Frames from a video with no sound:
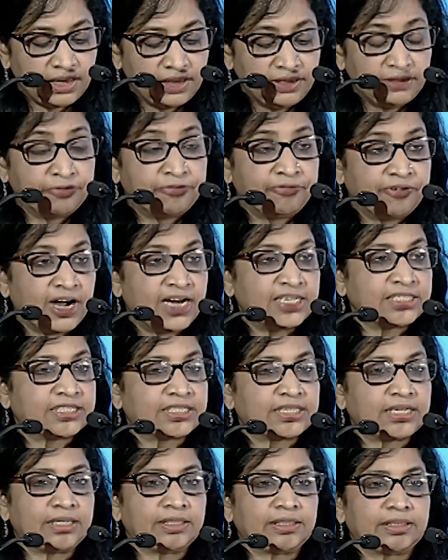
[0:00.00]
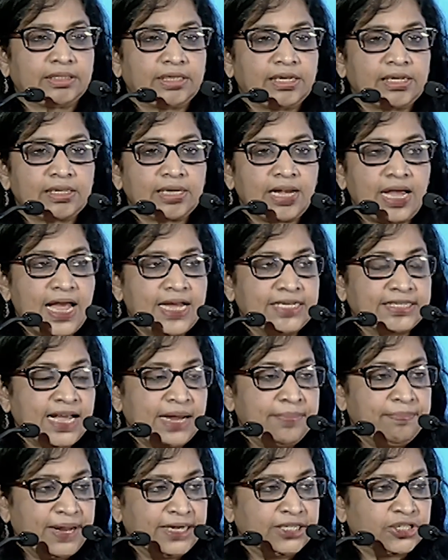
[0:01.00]
The first, as
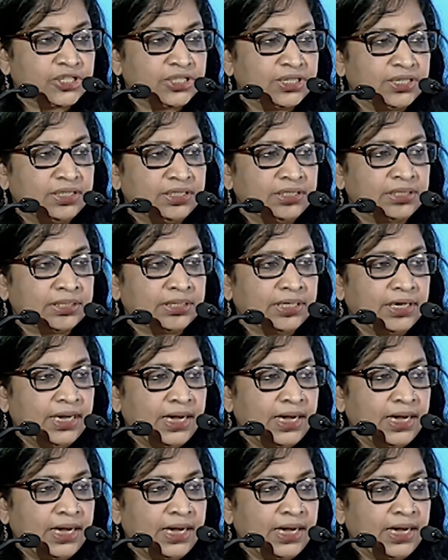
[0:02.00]
I mentioned,